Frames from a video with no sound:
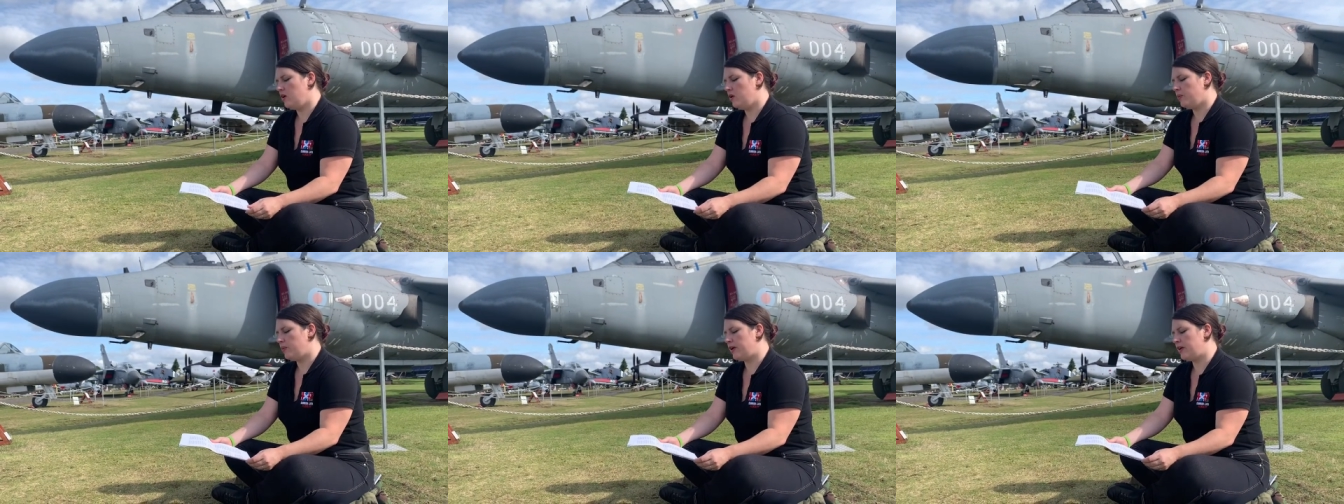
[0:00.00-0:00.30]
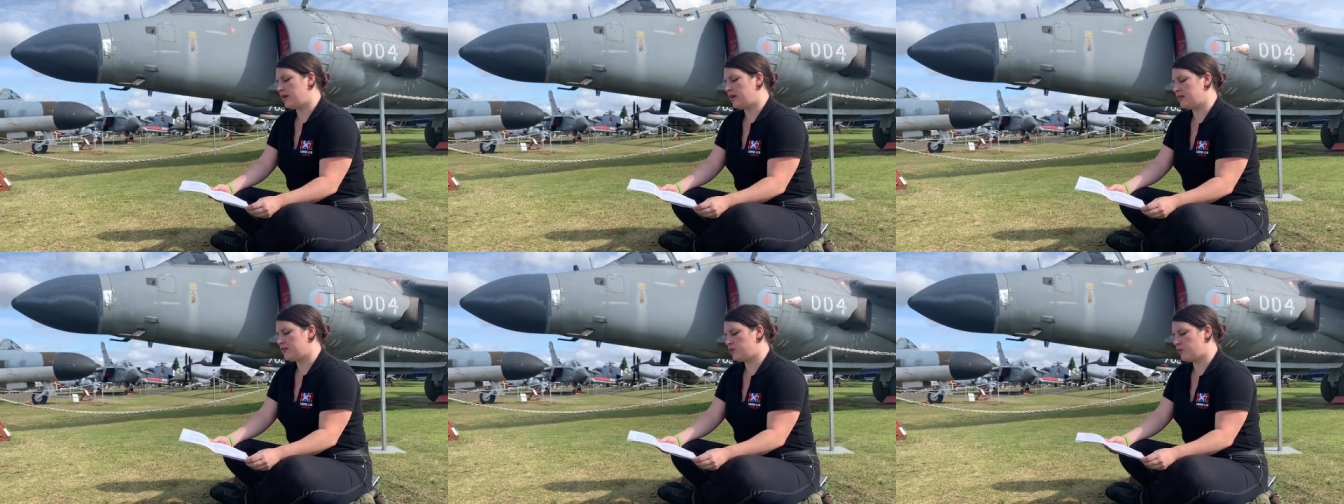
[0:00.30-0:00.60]
when
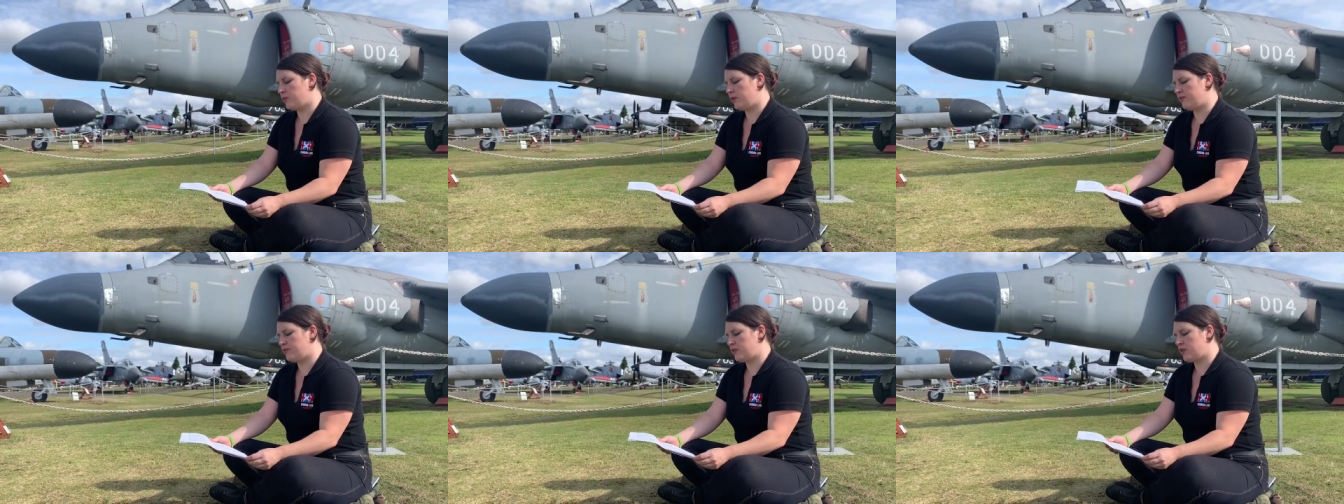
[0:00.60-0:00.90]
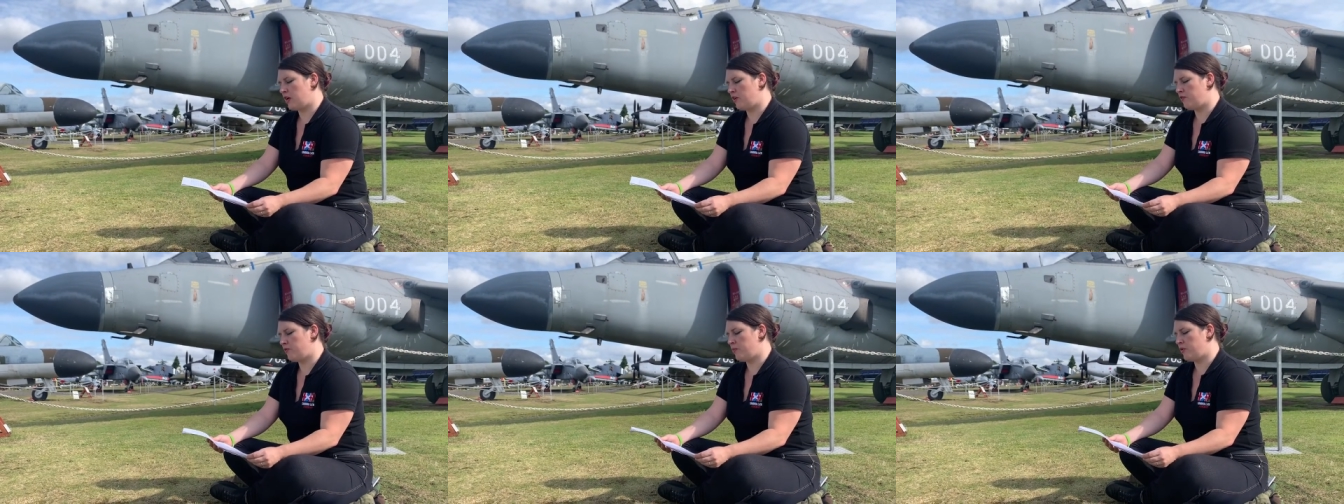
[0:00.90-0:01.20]
Asquith's
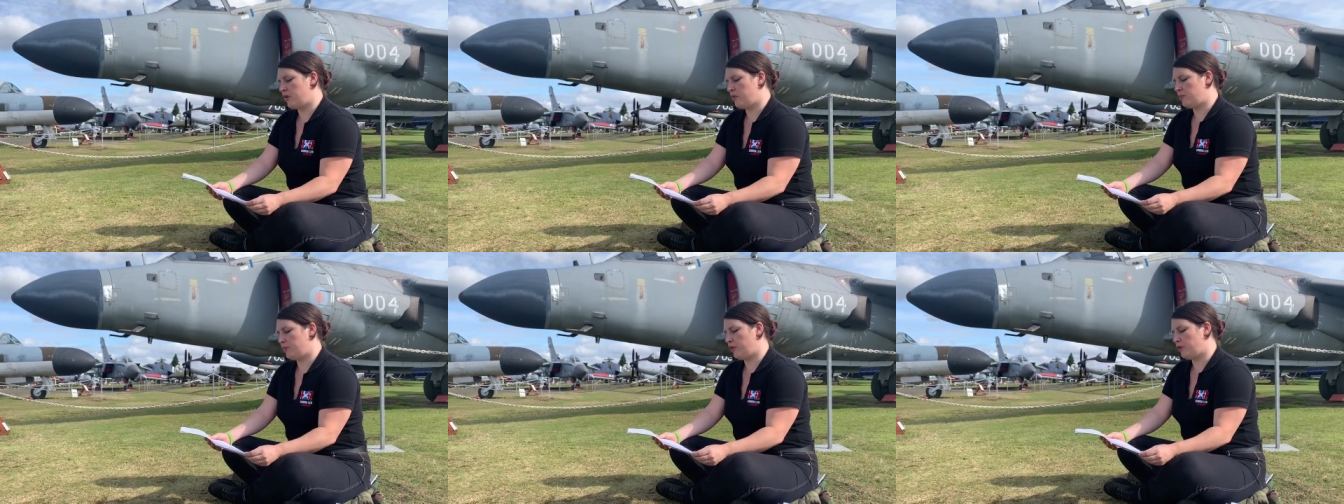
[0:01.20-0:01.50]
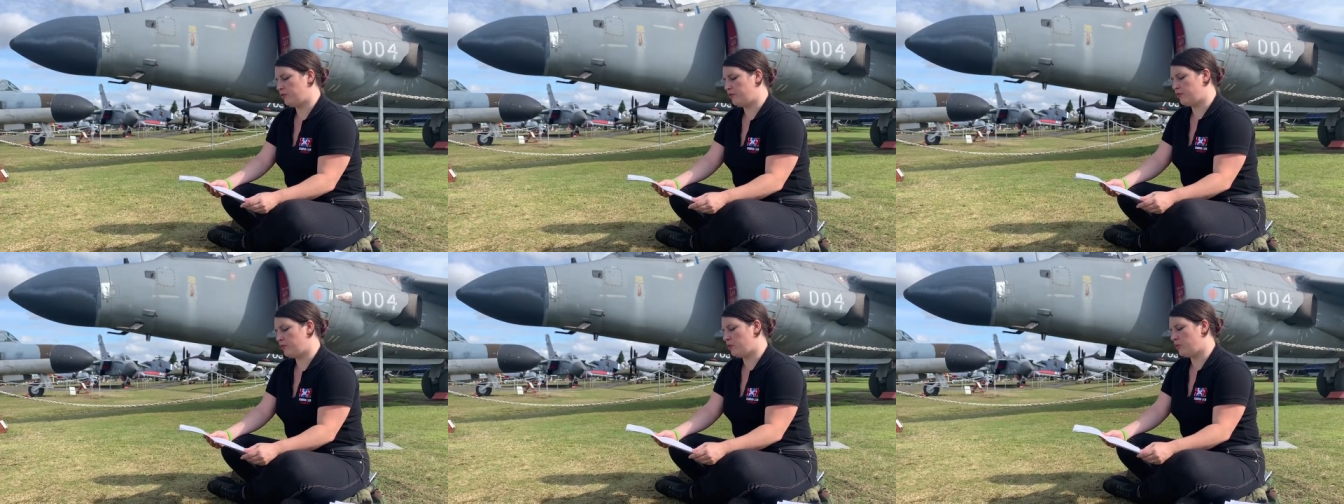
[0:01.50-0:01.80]
government
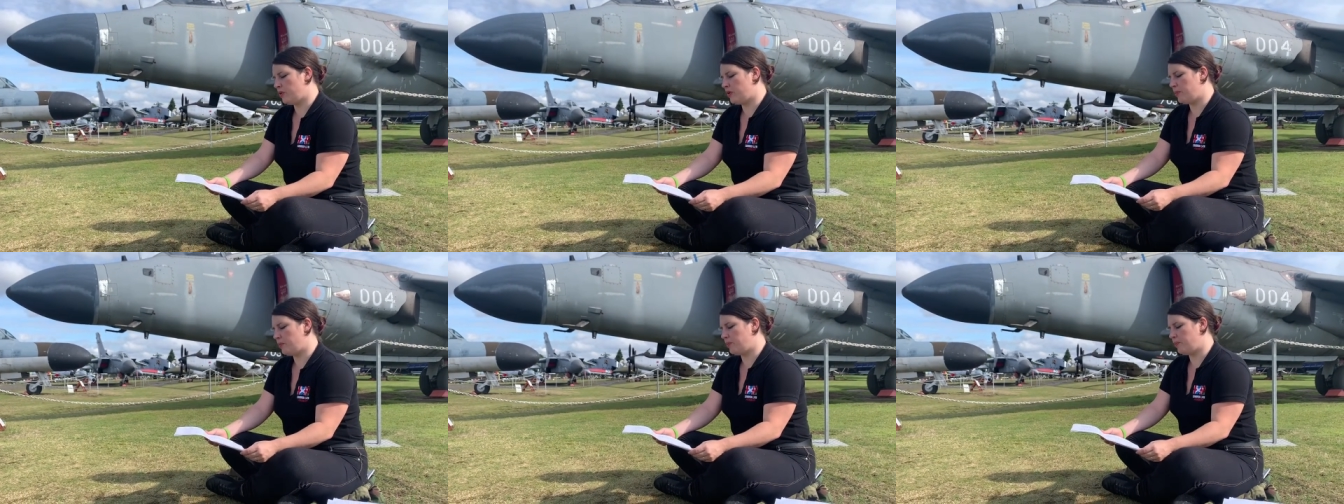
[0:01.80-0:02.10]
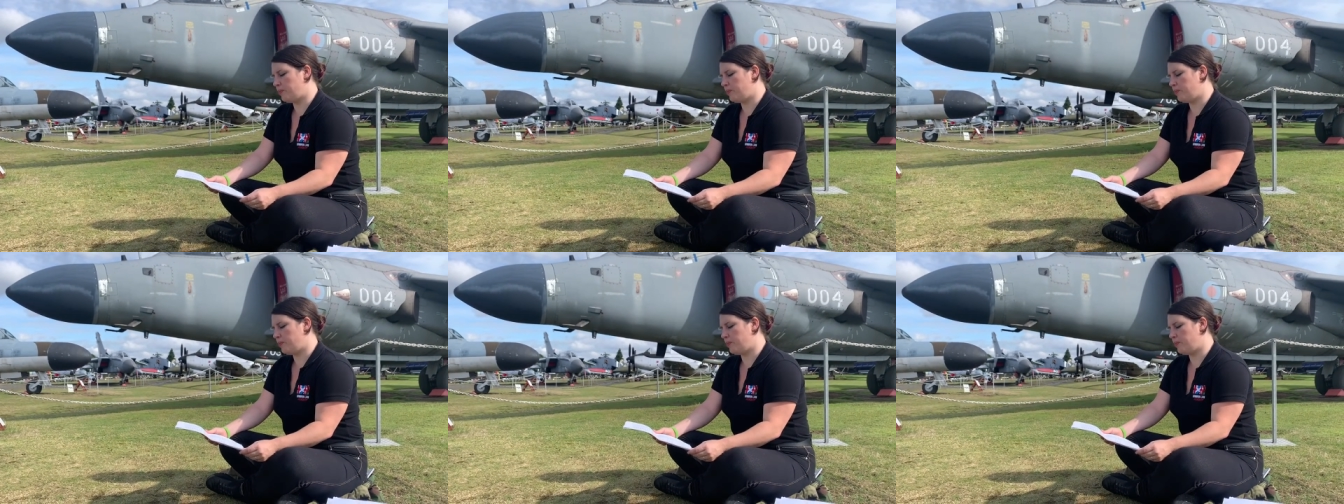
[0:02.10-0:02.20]
put forward a